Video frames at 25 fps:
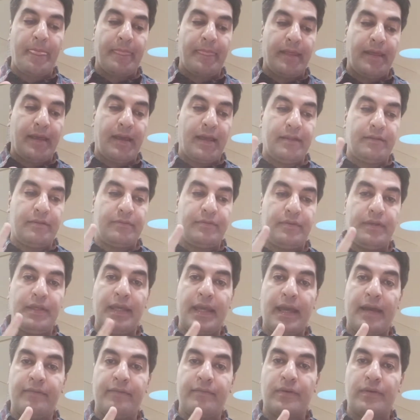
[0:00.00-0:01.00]
and we
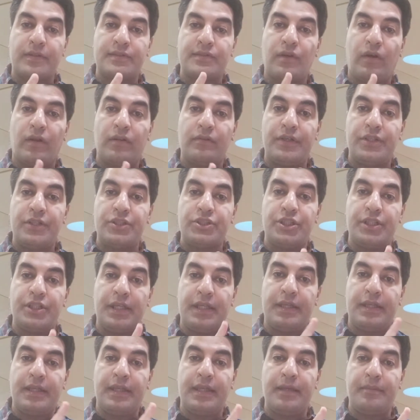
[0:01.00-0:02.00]
have salvation
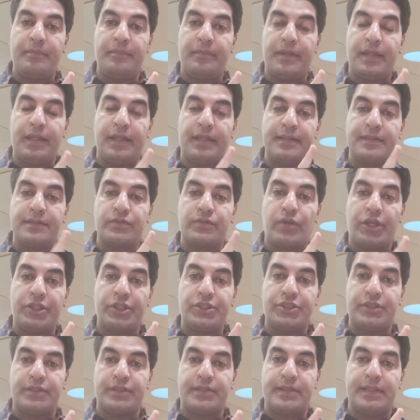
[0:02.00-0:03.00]
in him in his
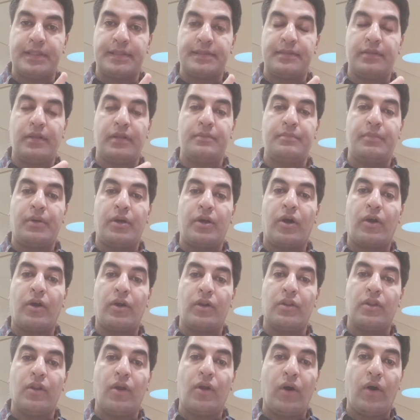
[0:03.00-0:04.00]
righteousness not by our
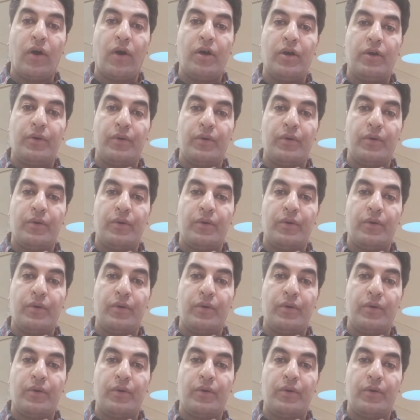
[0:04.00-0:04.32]
law